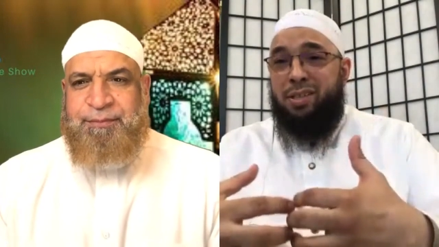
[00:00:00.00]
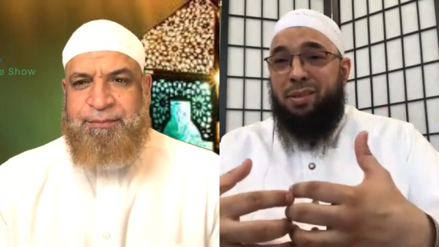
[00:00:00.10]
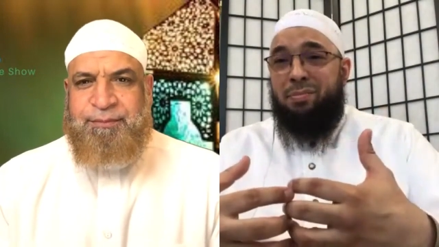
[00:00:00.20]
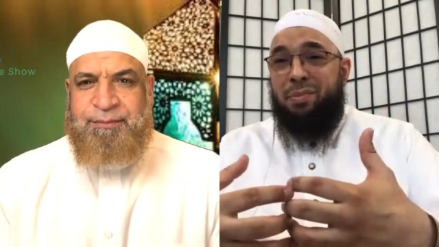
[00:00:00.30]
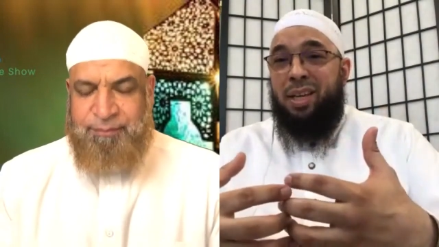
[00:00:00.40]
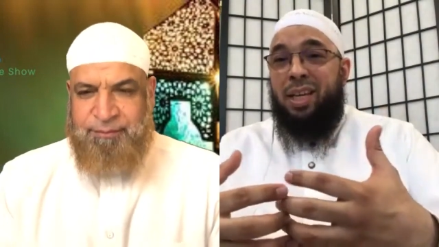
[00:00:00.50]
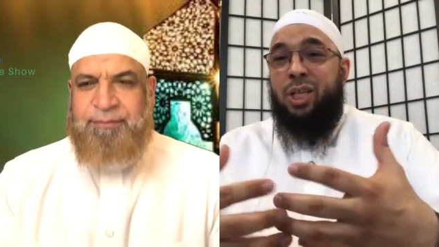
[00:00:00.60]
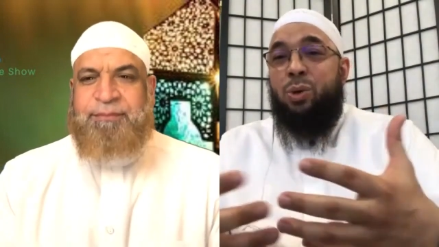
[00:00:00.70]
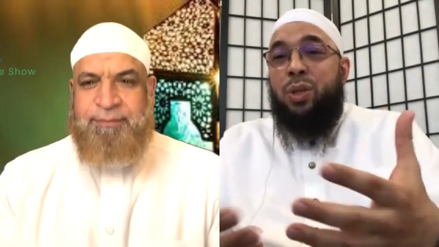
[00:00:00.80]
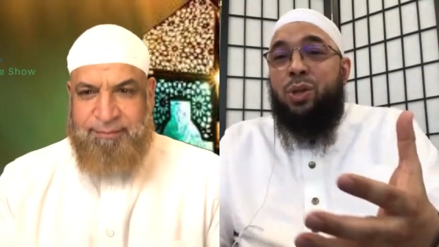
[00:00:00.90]
Speaker 1: racism.
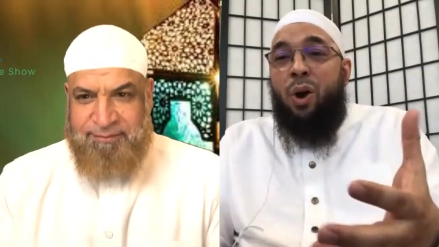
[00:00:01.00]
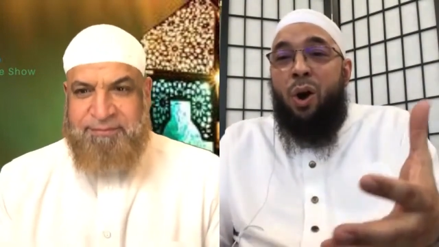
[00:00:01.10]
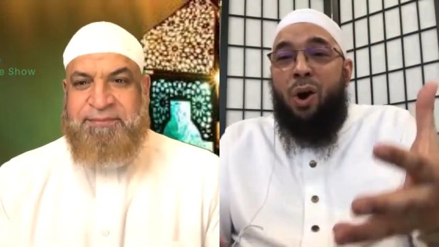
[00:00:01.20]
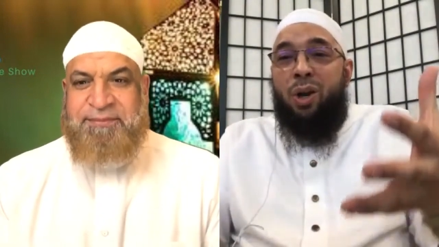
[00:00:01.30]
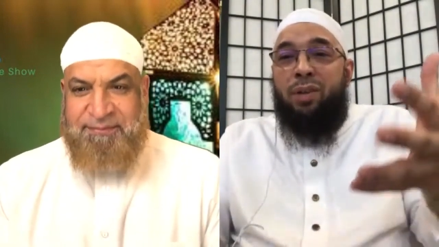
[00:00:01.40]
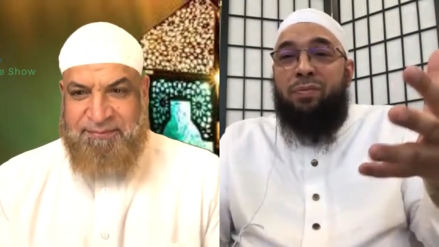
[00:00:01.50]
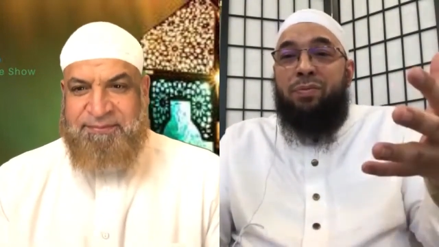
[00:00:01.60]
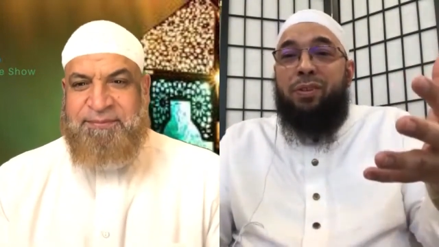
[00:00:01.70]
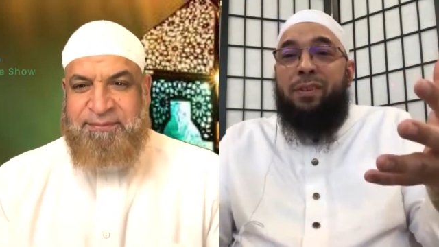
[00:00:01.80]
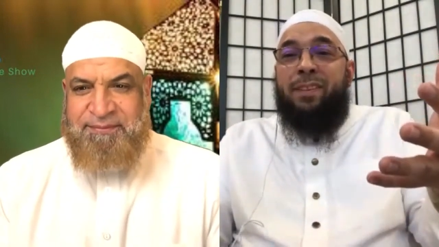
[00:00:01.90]
So it's all
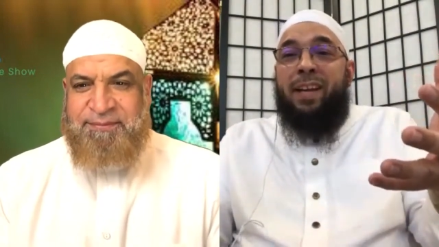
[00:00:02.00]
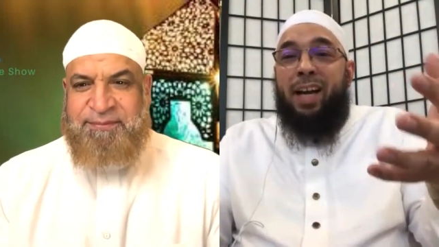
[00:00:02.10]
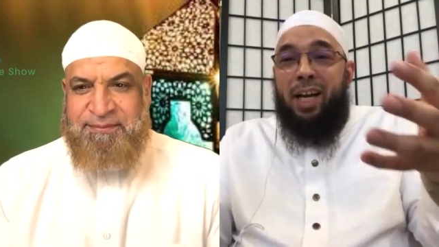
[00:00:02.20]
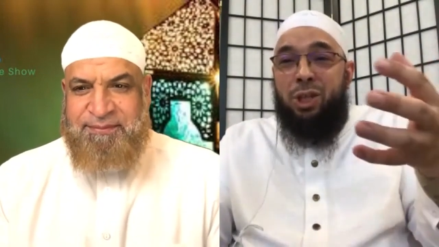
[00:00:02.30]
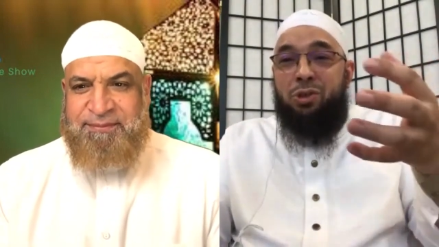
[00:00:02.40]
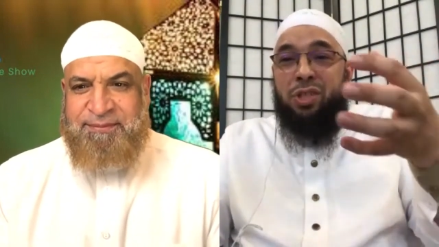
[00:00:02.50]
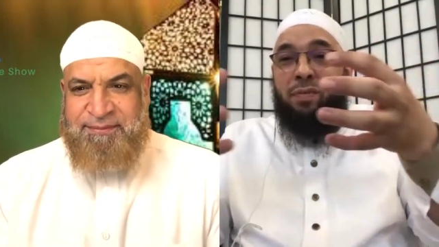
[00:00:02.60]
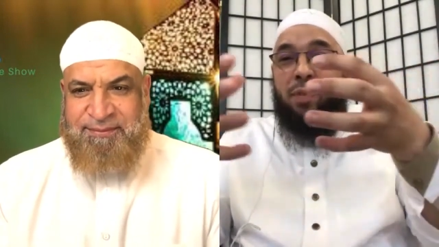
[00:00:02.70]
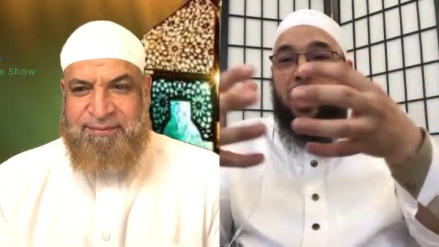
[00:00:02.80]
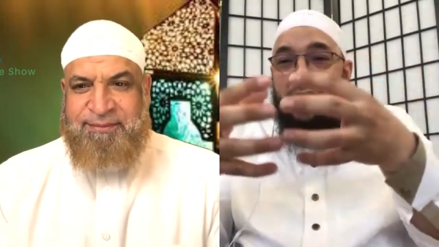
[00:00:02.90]
of the
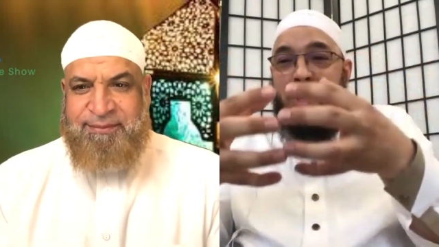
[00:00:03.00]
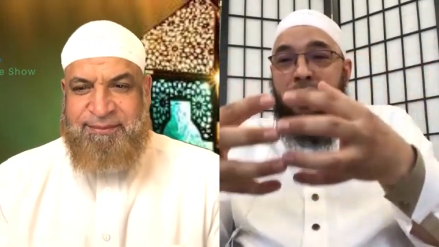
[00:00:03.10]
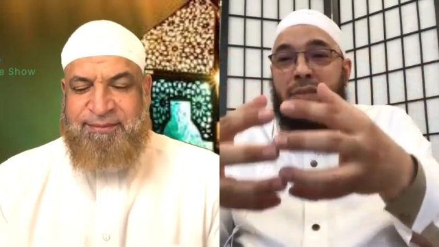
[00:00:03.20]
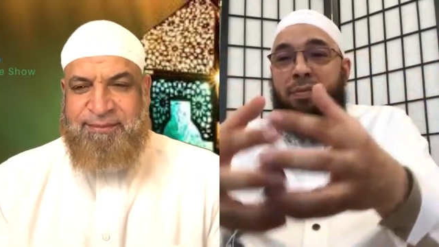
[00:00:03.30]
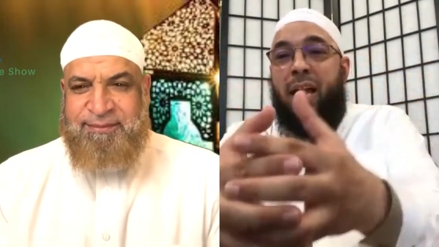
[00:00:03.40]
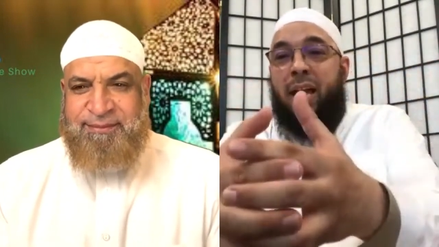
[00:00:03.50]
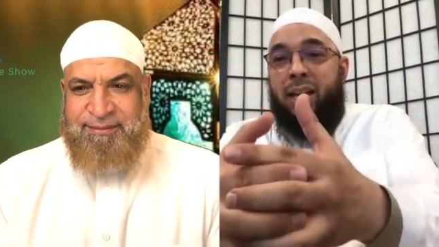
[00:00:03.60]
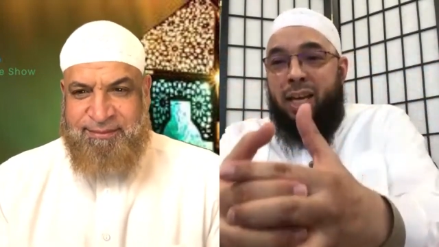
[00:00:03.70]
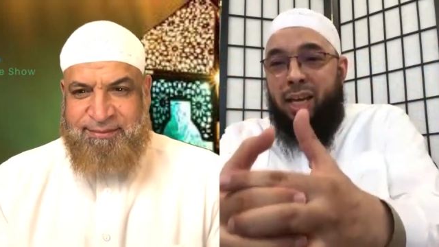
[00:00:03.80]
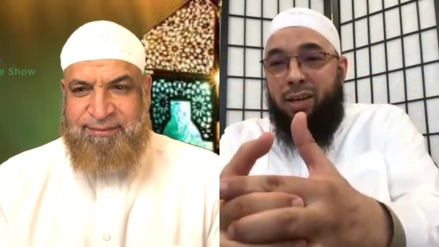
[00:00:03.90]
hundreds of years of
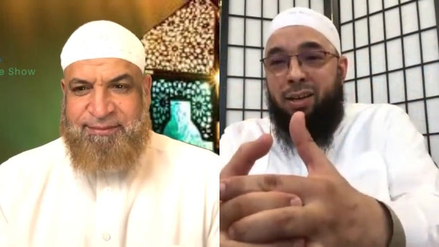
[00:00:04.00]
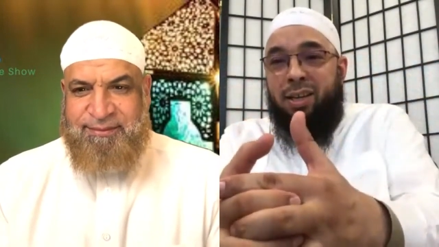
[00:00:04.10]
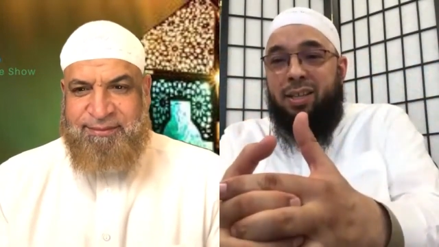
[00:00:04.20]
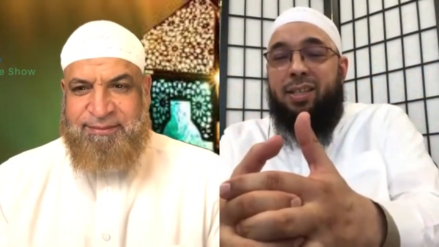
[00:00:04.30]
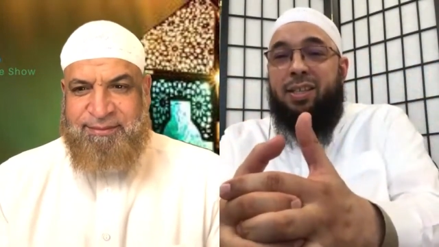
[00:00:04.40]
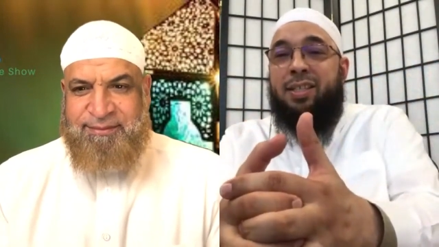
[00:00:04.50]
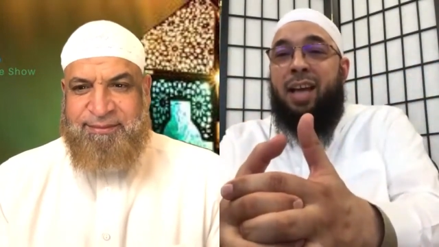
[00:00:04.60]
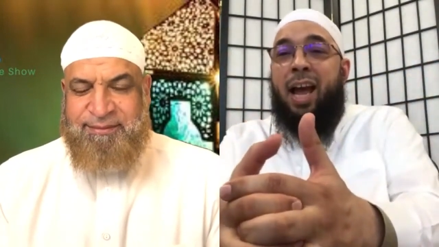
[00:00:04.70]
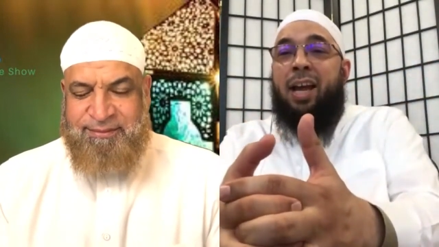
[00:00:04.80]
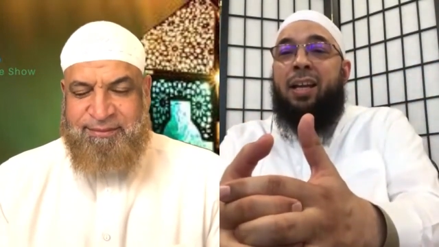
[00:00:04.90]
that here in a
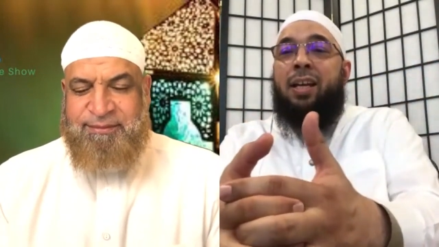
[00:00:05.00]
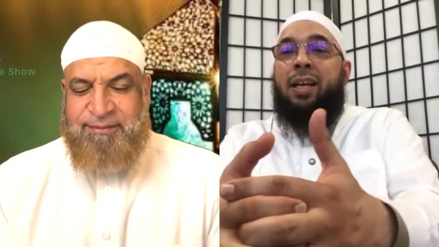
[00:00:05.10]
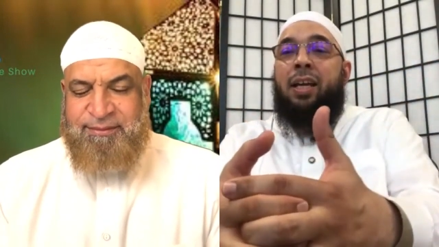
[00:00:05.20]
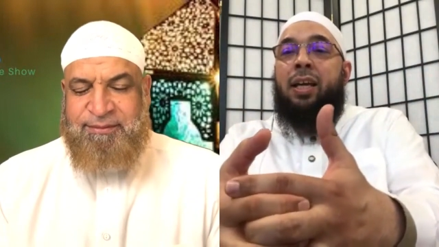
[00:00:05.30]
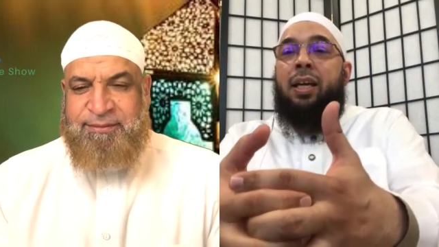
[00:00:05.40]
society